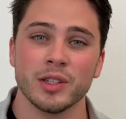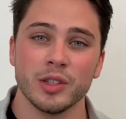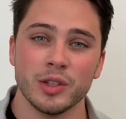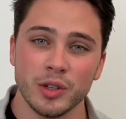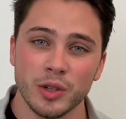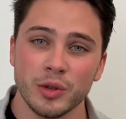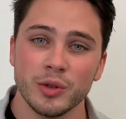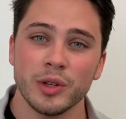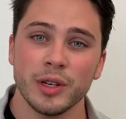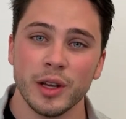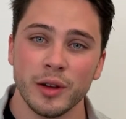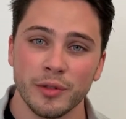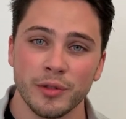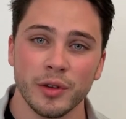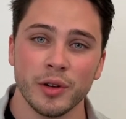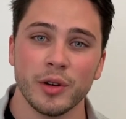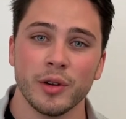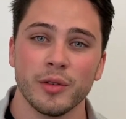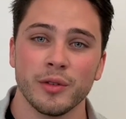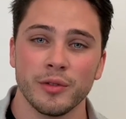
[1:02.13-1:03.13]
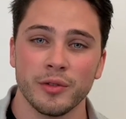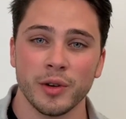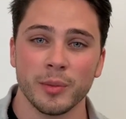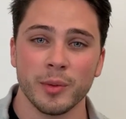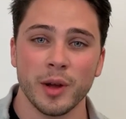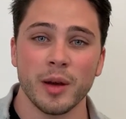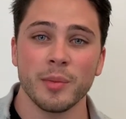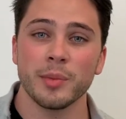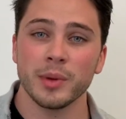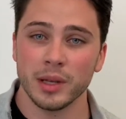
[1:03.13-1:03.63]
do differ from
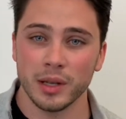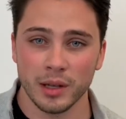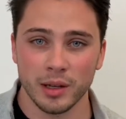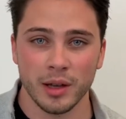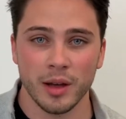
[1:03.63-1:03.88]
company to